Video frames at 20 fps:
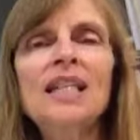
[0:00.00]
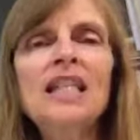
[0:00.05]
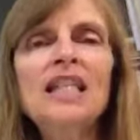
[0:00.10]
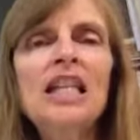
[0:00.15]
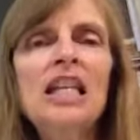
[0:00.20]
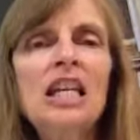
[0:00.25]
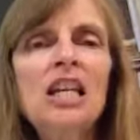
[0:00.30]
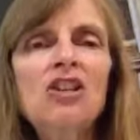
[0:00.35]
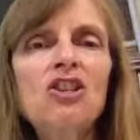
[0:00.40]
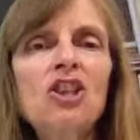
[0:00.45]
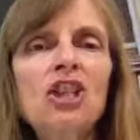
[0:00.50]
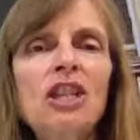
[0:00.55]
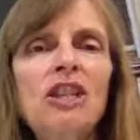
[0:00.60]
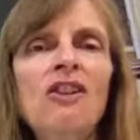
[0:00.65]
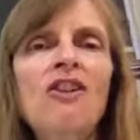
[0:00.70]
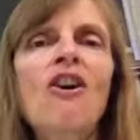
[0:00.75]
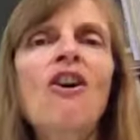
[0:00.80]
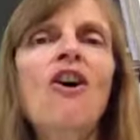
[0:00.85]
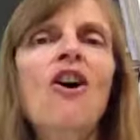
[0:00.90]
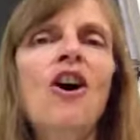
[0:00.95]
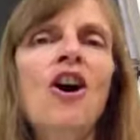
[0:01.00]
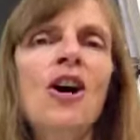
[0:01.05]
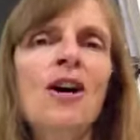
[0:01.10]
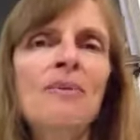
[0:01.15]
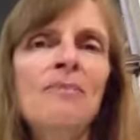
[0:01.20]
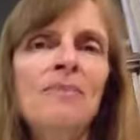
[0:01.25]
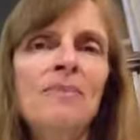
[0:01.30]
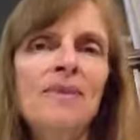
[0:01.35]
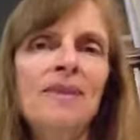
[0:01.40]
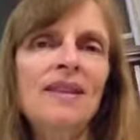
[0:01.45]
teaching
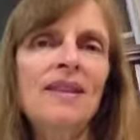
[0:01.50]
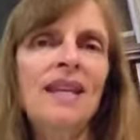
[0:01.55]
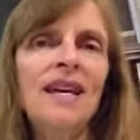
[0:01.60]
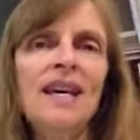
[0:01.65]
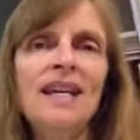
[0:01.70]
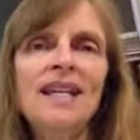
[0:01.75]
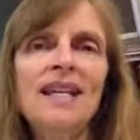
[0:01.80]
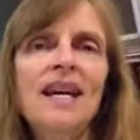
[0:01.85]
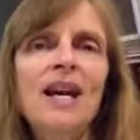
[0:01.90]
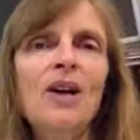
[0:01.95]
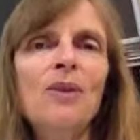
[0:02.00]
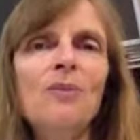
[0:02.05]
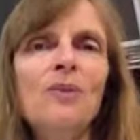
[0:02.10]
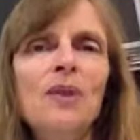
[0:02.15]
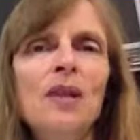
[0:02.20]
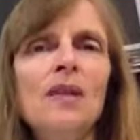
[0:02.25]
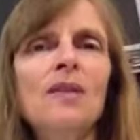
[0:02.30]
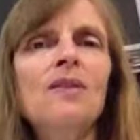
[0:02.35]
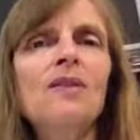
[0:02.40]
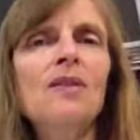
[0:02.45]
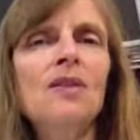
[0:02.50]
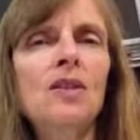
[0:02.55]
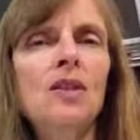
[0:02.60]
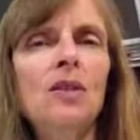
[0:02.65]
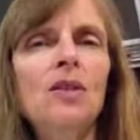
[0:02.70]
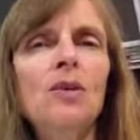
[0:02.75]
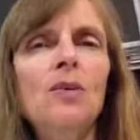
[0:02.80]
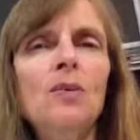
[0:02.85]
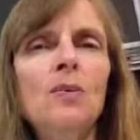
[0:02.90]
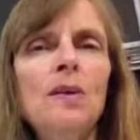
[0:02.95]
arm that helps us
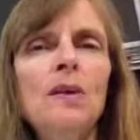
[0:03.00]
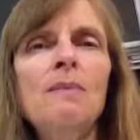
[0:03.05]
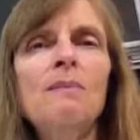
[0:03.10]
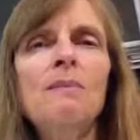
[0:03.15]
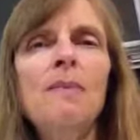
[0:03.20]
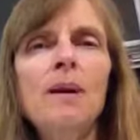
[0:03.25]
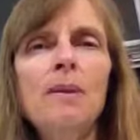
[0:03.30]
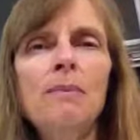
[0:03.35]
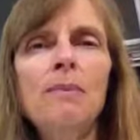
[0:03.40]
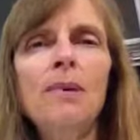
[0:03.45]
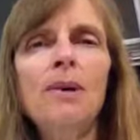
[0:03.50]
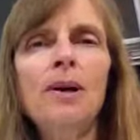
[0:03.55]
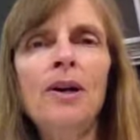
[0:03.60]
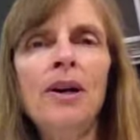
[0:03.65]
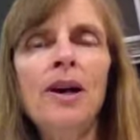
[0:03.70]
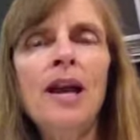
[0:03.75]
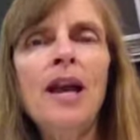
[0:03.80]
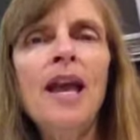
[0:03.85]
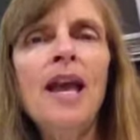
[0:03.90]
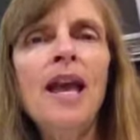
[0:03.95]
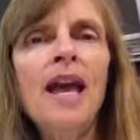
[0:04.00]
to remember